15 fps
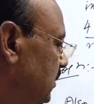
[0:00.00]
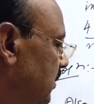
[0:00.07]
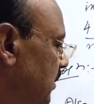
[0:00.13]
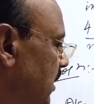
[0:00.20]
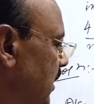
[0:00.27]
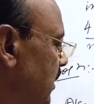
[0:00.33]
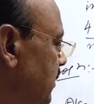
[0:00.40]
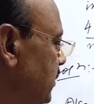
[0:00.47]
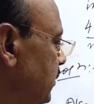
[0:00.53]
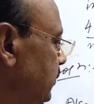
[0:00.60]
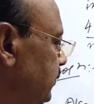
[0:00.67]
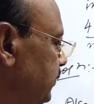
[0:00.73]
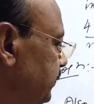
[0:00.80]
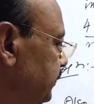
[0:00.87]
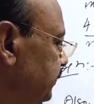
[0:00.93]
Correct?
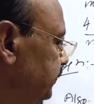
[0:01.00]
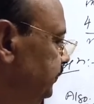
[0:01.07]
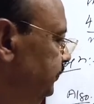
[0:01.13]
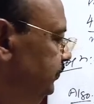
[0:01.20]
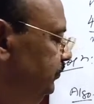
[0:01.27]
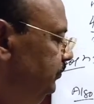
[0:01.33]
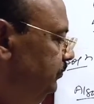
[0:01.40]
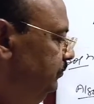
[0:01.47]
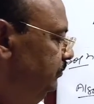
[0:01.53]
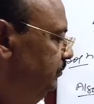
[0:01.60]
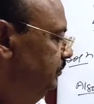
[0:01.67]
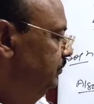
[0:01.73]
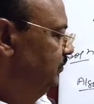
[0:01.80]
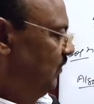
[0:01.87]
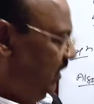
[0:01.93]

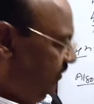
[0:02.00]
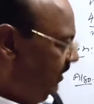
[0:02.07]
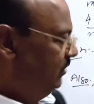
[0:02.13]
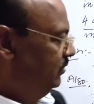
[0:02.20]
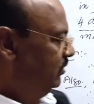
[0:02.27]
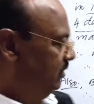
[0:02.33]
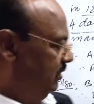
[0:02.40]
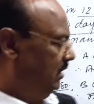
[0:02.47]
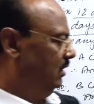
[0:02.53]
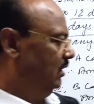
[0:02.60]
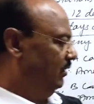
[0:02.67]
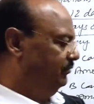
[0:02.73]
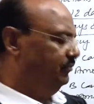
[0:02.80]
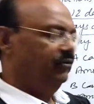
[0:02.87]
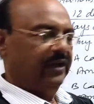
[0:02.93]
Amount
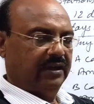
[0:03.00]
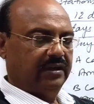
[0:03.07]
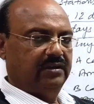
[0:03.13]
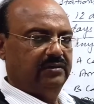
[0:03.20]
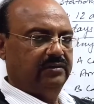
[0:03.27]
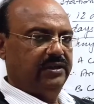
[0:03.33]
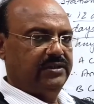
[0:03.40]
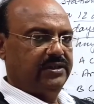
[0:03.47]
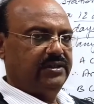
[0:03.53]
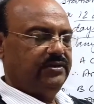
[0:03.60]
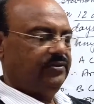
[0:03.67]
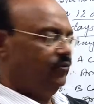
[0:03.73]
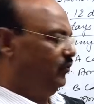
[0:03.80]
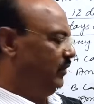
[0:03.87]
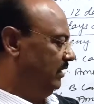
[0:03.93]
of work. This
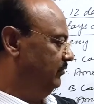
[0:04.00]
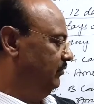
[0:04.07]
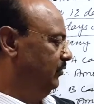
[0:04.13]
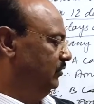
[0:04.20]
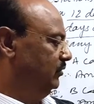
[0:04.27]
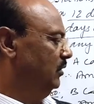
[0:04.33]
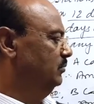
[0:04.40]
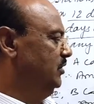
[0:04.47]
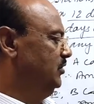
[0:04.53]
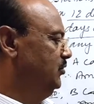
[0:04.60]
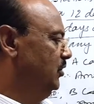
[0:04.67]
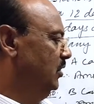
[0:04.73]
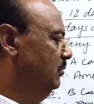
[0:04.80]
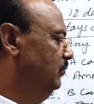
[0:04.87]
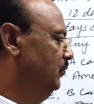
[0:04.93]
is 1/4 of this
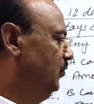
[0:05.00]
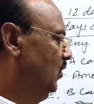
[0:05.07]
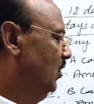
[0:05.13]
job.